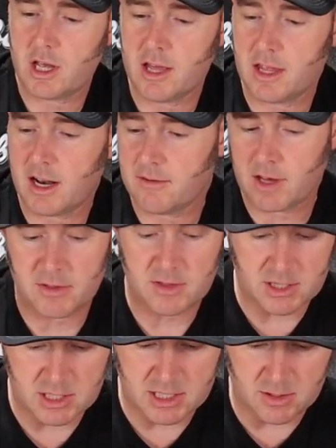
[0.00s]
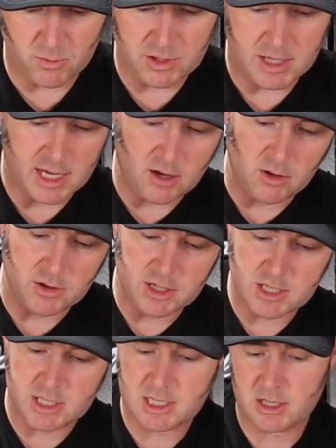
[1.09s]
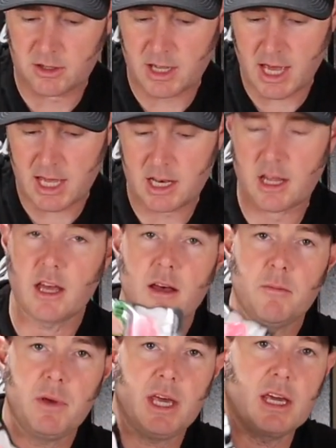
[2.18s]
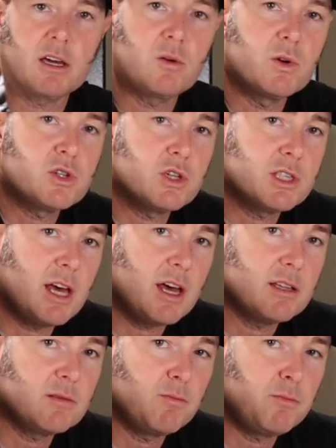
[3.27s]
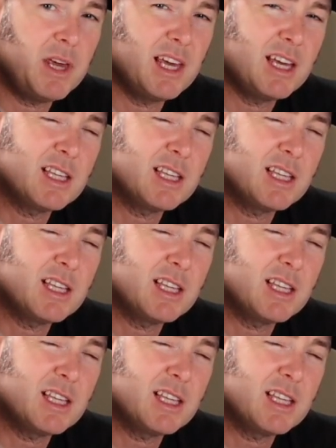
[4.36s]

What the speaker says: and then I've got this what they call the steelhead pink, which is that pink.